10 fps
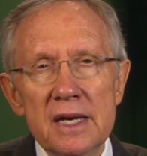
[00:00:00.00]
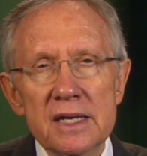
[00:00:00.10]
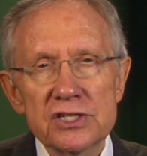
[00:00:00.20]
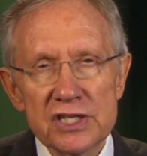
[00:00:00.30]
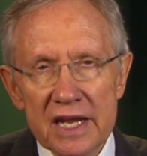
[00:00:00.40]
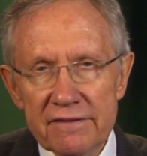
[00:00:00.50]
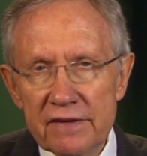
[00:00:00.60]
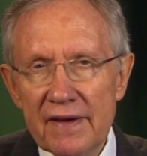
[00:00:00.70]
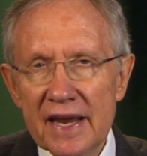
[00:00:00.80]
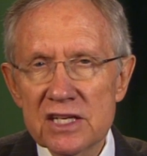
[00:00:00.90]
State of
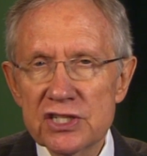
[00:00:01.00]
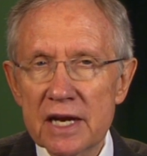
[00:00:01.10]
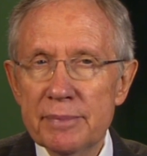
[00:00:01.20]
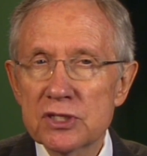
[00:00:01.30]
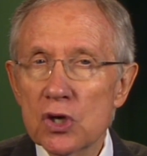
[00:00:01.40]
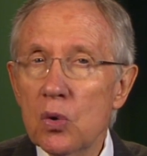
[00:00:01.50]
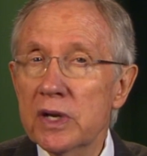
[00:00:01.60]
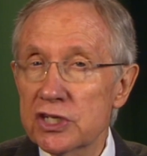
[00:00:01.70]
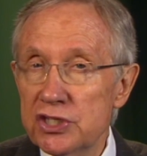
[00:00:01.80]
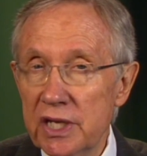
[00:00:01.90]
Nevada set up its own
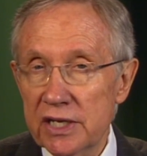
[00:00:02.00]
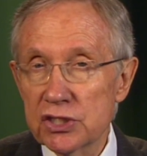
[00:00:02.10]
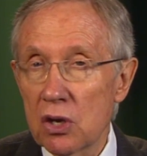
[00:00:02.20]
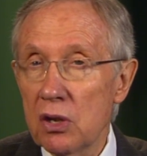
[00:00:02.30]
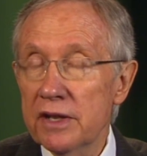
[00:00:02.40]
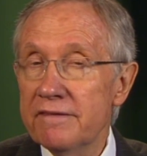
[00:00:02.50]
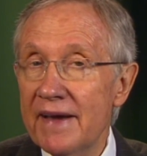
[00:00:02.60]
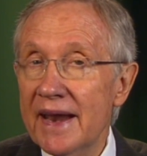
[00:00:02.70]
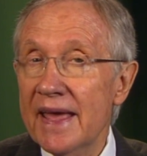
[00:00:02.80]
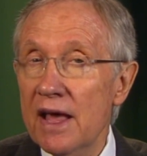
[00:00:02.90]
exchange called
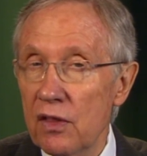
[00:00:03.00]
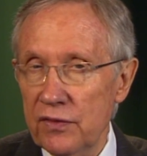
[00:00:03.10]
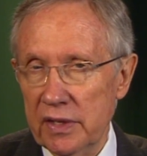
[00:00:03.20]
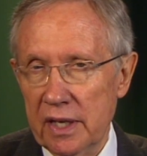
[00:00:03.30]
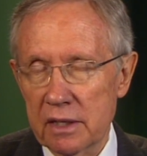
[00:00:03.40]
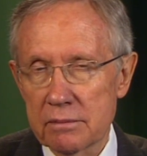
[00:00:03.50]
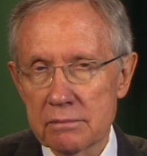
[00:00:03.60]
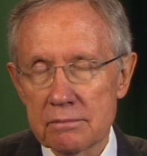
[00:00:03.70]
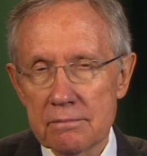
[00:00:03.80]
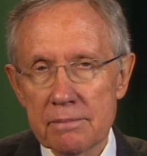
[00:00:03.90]
Nevada HealthLink.
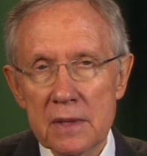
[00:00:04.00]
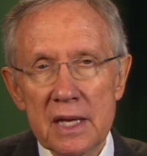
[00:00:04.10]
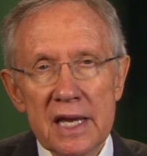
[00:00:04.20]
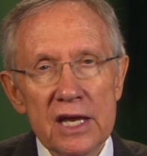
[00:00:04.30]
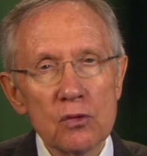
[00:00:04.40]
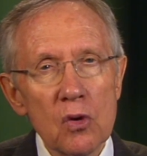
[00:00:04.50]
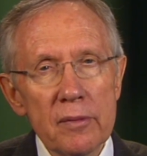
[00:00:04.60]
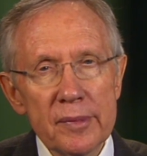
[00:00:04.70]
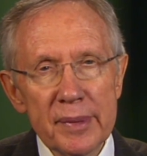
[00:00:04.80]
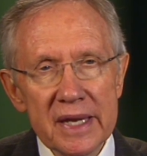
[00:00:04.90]

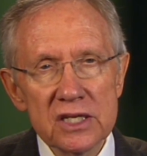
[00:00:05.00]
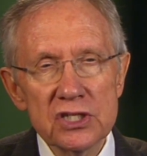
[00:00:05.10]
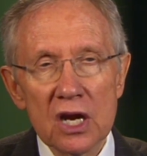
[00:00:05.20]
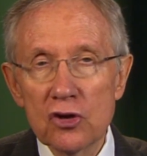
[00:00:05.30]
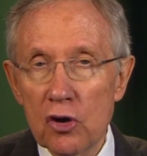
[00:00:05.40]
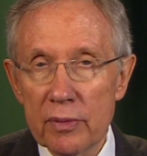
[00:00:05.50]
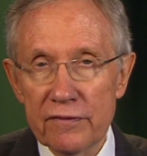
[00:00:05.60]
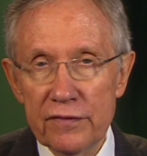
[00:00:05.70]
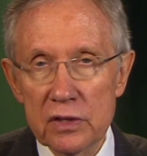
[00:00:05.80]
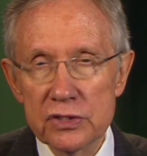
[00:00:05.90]
Enrollment begins on October
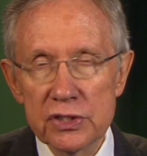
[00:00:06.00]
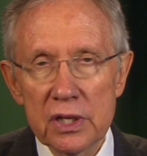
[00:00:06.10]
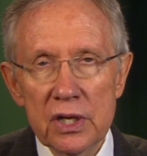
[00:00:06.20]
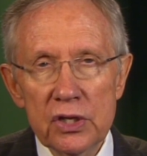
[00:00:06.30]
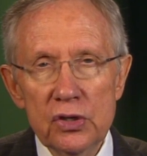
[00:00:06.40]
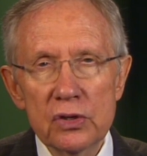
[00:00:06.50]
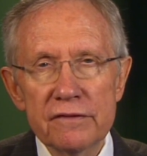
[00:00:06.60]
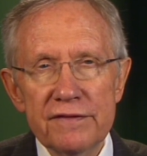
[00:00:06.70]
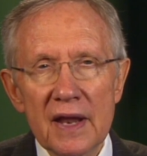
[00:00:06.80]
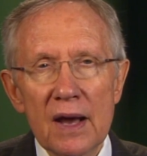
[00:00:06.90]
1st you can
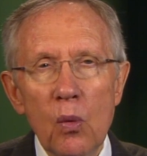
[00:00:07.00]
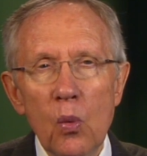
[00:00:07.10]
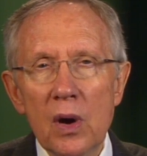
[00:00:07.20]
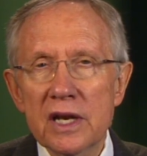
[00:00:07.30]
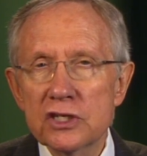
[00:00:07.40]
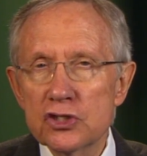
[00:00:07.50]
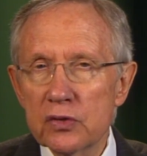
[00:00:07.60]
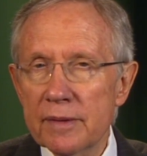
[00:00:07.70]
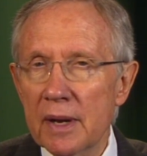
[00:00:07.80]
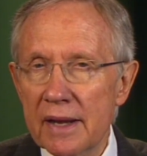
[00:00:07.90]
fill out one
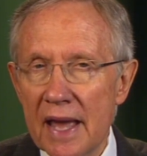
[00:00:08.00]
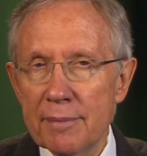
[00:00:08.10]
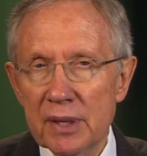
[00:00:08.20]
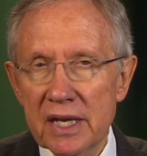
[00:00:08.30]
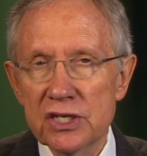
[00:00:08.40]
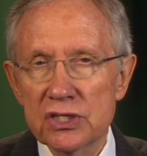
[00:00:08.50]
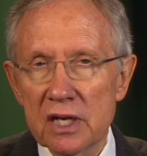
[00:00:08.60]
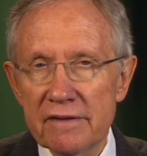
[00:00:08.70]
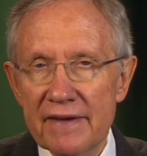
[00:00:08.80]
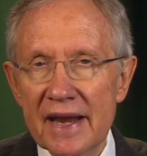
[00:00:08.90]
streamlined application
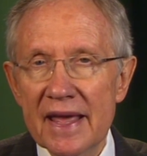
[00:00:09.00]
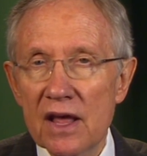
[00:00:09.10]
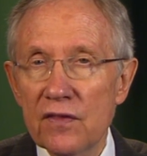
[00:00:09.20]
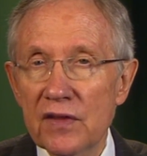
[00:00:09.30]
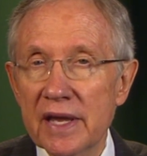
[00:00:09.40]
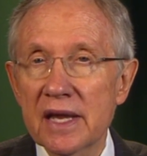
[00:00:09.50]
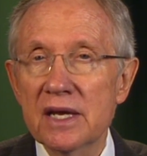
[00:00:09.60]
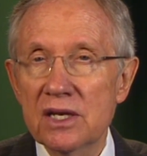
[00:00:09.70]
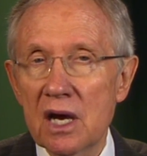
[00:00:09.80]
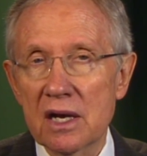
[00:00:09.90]
on
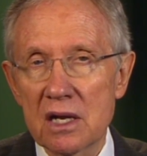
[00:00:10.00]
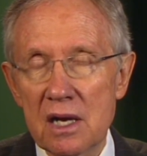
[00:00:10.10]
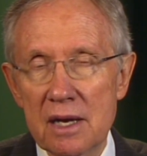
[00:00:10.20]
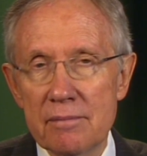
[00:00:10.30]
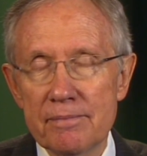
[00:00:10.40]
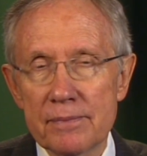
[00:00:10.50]
nevadahealthlink.com.